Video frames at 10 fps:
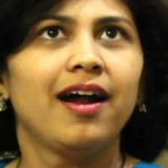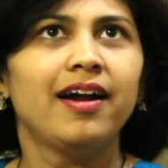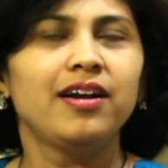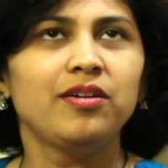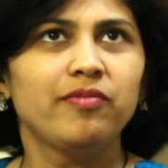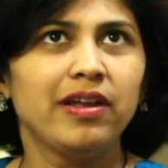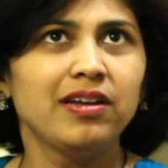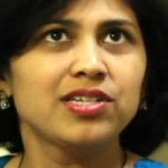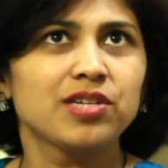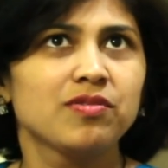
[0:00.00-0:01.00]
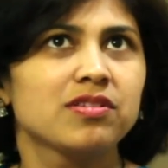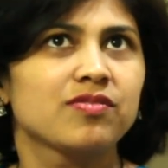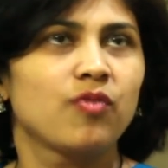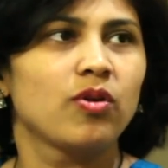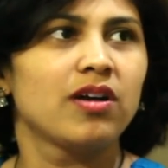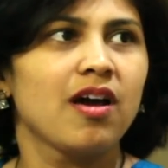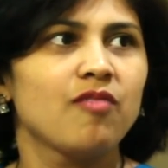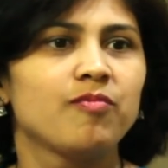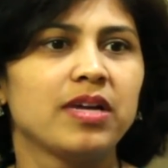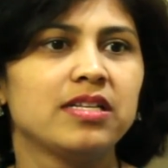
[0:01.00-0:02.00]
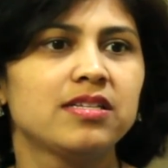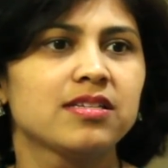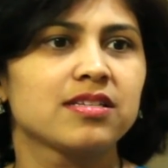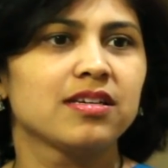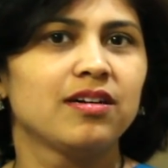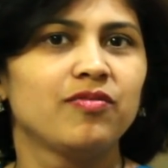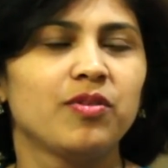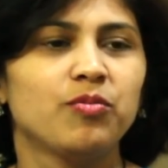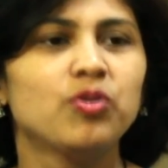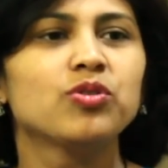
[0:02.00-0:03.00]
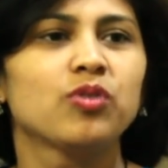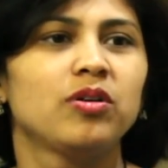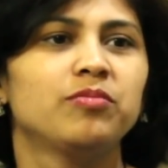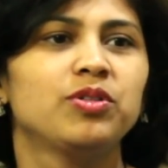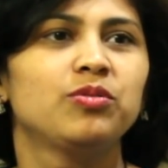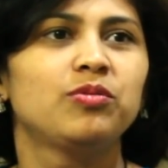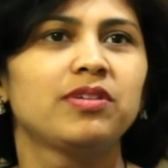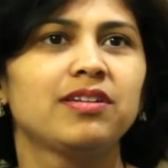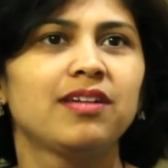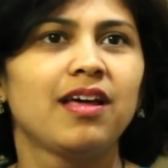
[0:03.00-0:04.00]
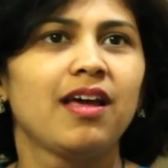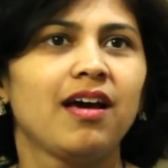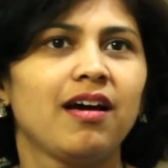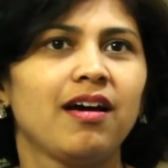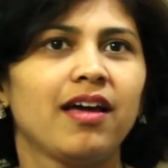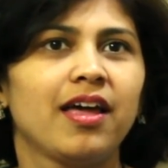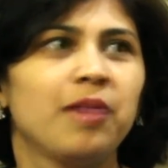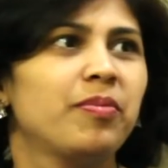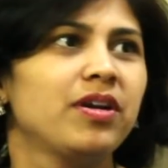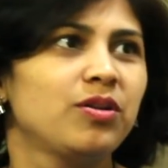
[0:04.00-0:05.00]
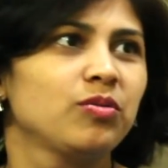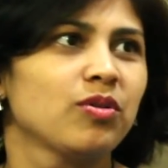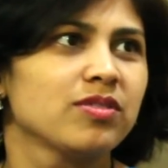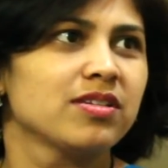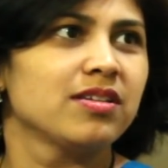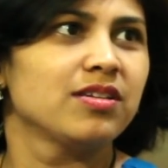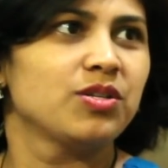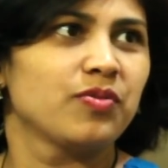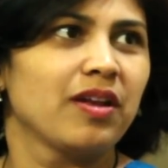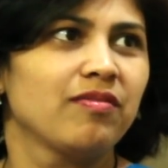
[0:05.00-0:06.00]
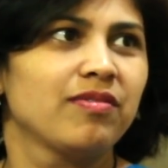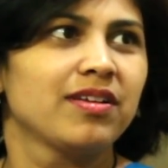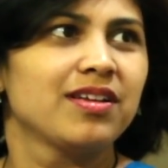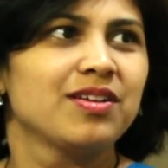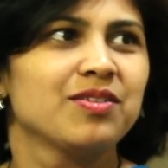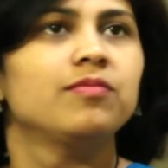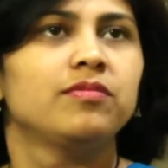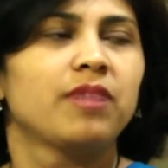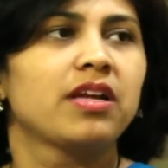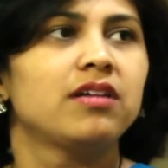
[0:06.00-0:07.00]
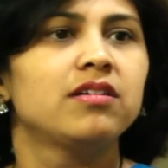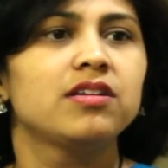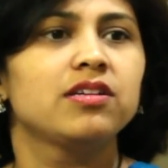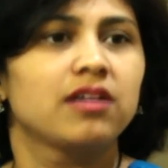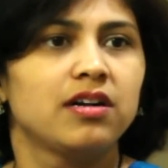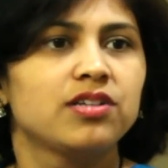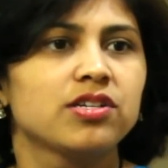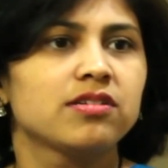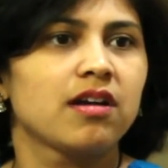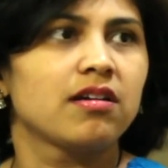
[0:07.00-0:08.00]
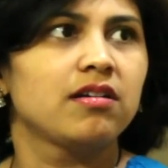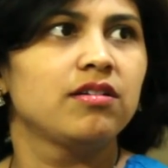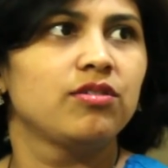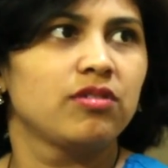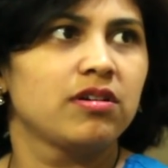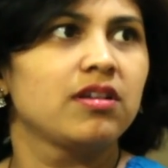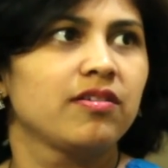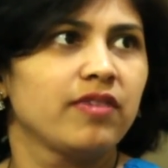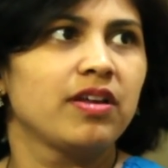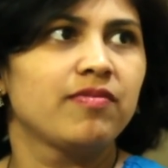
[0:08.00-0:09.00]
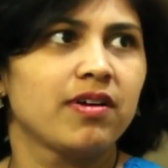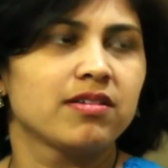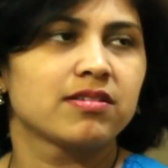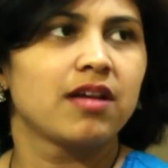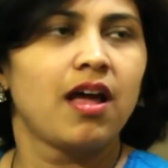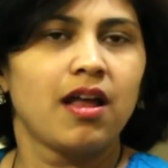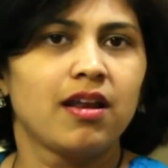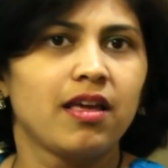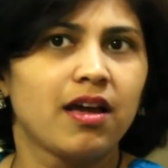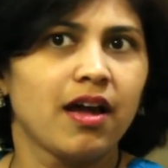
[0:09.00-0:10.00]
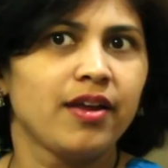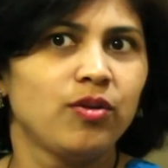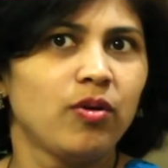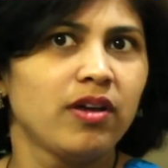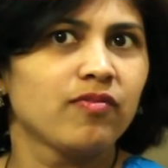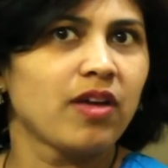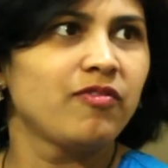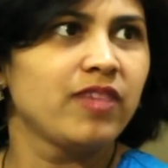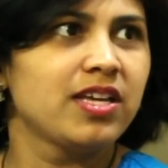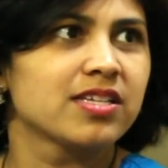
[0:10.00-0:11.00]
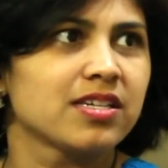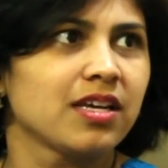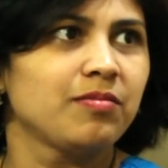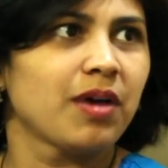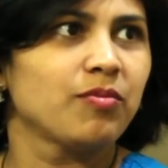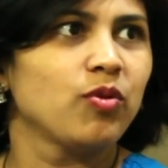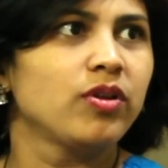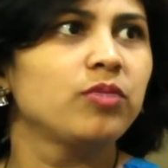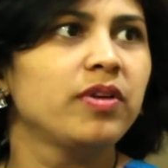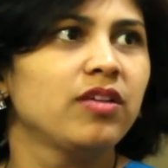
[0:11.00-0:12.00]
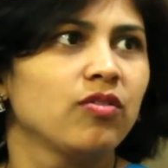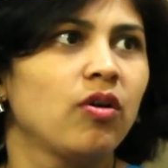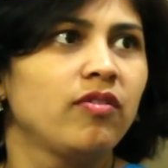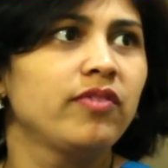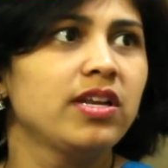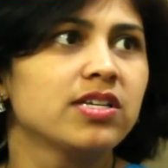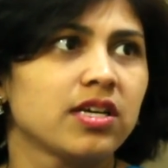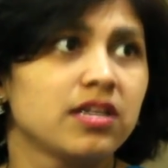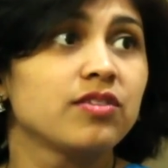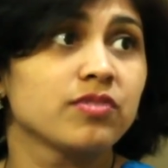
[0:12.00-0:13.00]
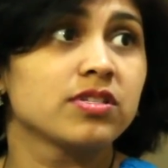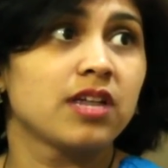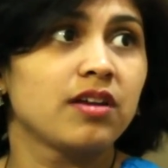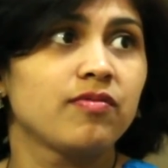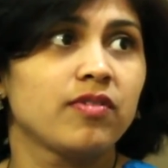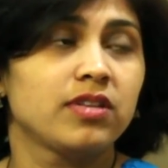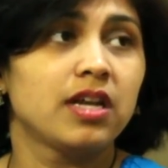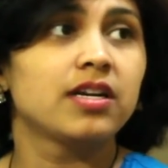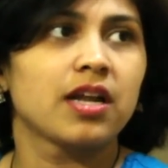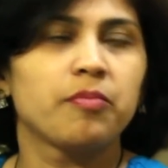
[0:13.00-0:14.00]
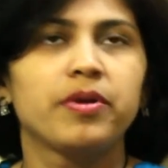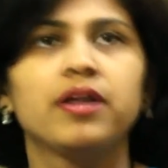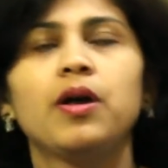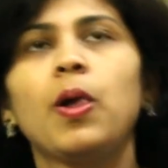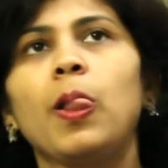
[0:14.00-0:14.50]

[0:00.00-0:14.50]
And when she was 4.5 months, we moved to Coimbatore in April 2012. And my condition started deteriorating very fast. Like I know in 1 week's time I'm going to be on wheelchair. It was that rapid.